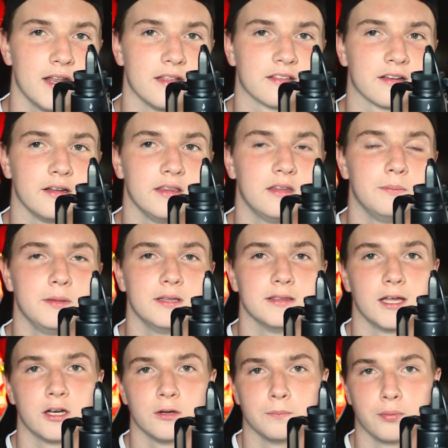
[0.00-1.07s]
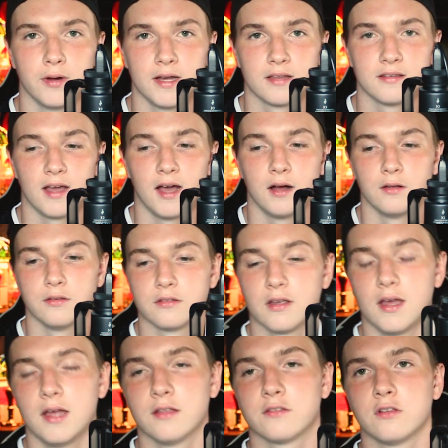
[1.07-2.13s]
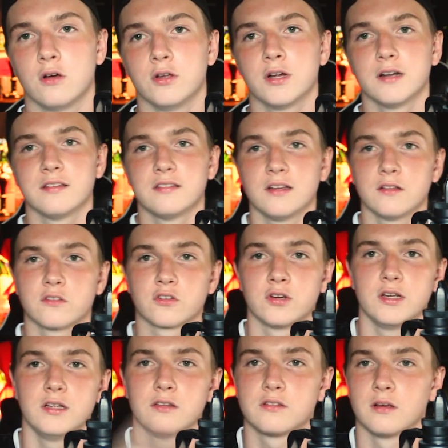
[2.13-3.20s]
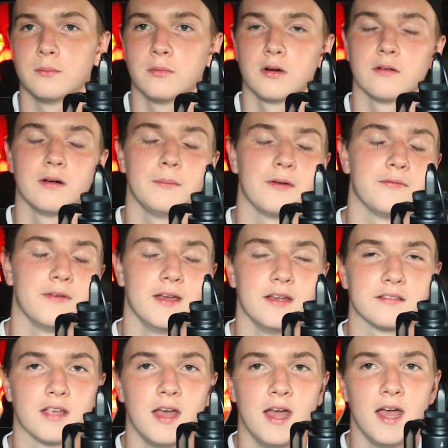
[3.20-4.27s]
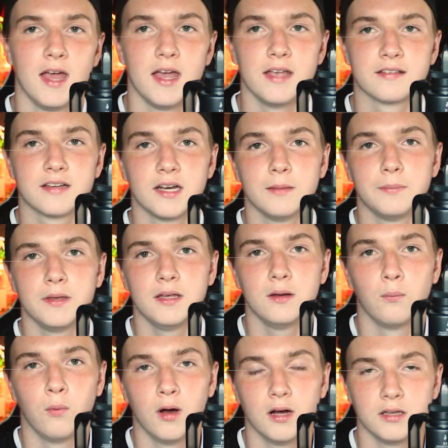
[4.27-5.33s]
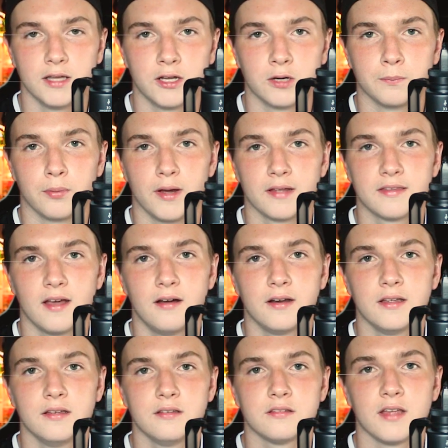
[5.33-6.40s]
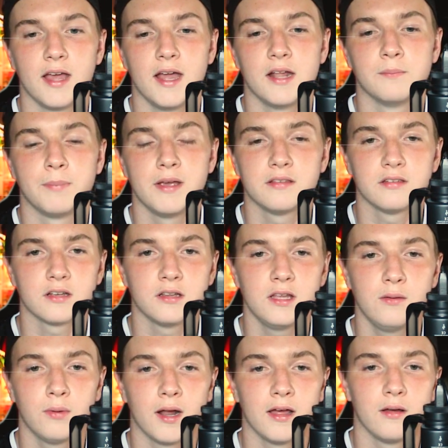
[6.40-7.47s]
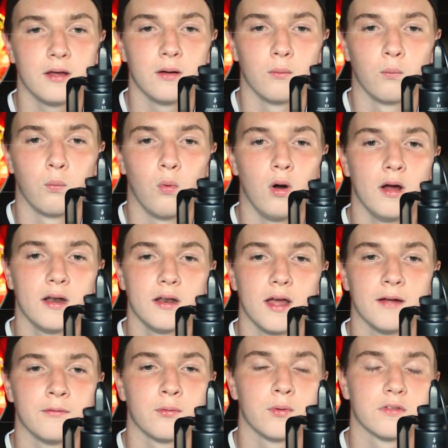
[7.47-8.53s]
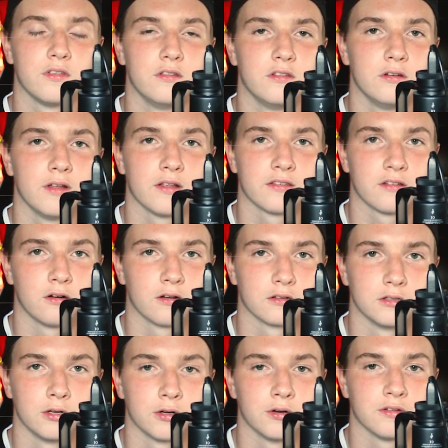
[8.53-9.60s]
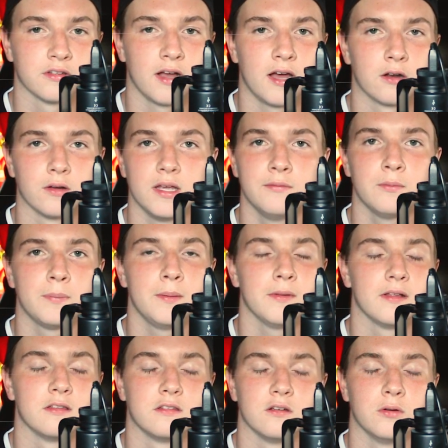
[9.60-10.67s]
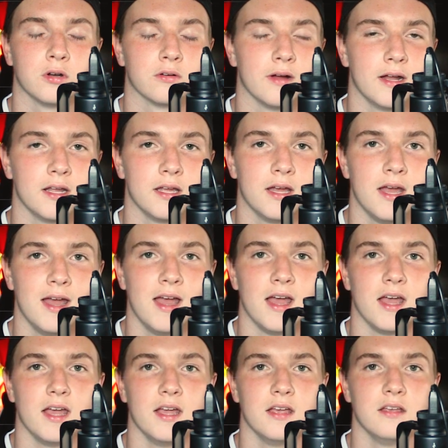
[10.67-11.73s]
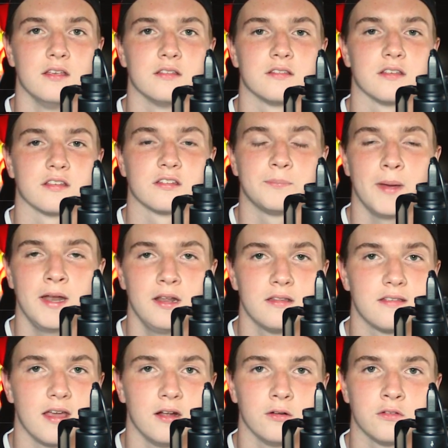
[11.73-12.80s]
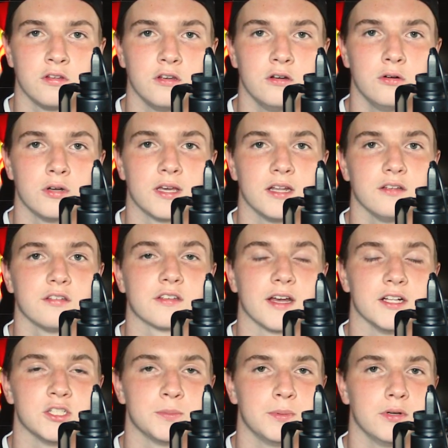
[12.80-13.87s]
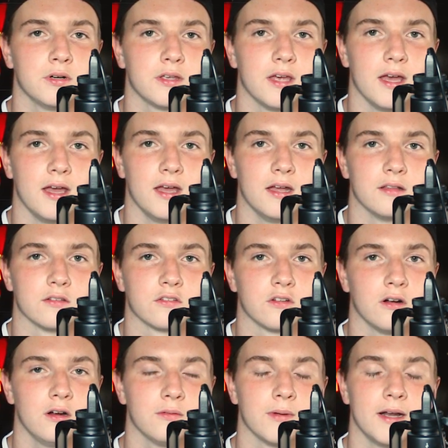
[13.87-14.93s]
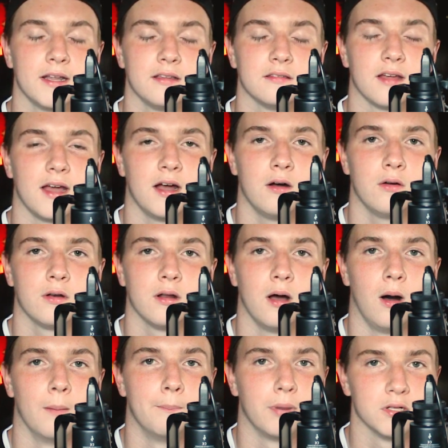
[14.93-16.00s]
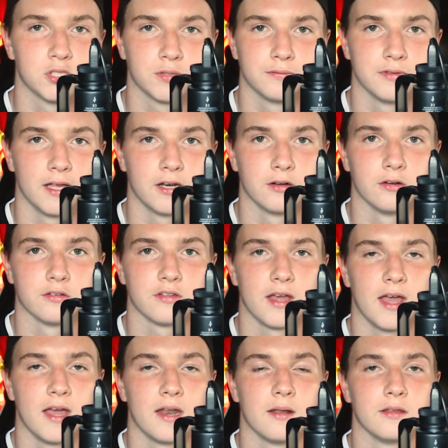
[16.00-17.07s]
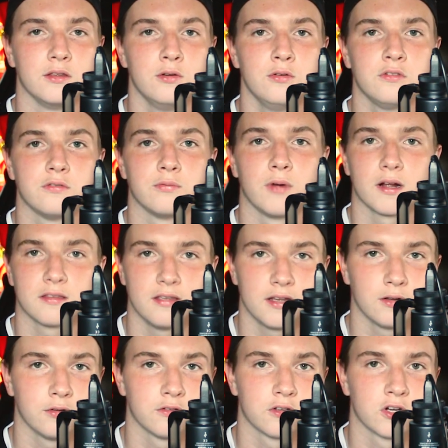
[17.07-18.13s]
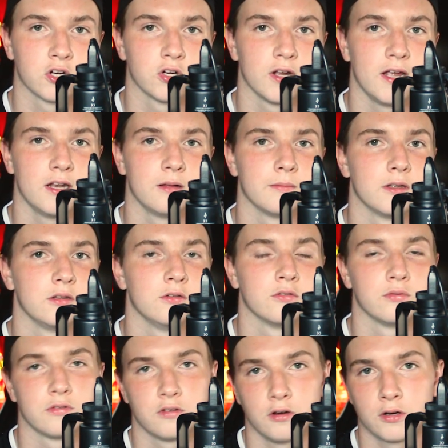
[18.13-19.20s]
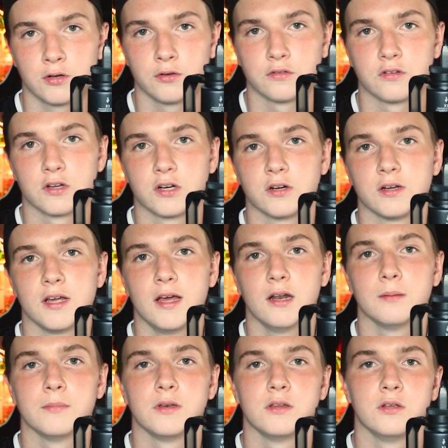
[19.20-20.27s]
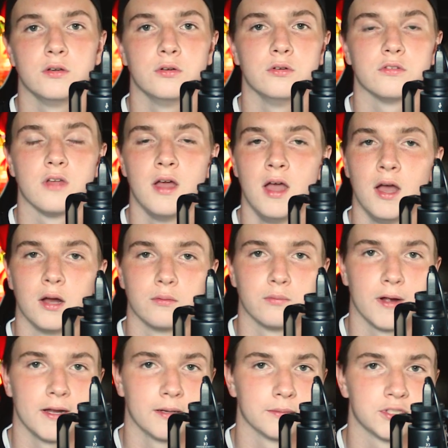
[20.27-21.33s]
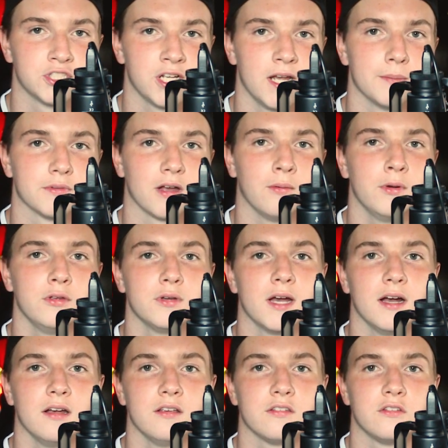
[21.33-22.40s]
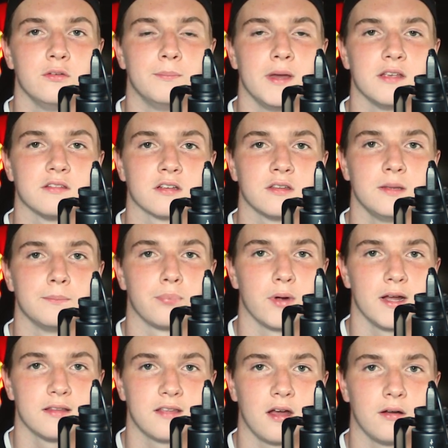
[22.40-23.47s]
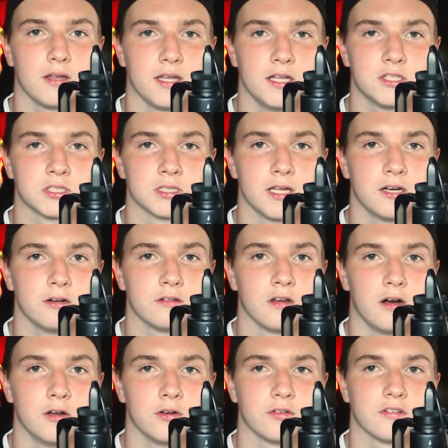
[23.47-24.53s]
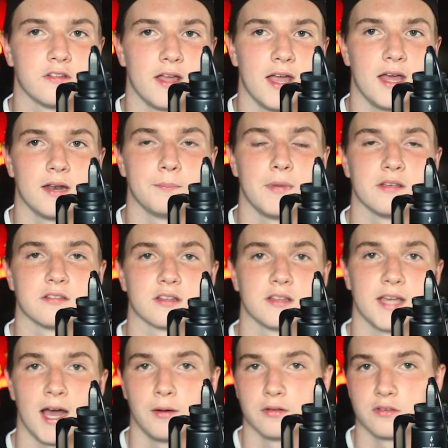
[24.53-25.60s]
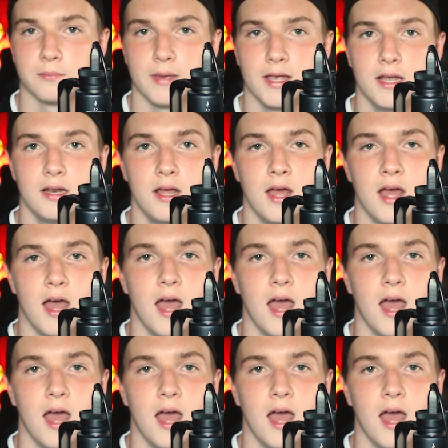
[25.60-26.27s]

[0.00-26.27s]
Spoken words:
It's going to be letter breakdowns, and so you're going to see on screen somewhere around my face is going to be what a letter breakdown is. And basically what I want everyone to do that's starting logo design, or even people that do it already, is spend a day or two, get a sketchbook and start writing down a bunch of letters, and use rectangles to create them, then use circles to create them, and use random shapes. I want you guys to basically break down each letter to understand basically how it's made.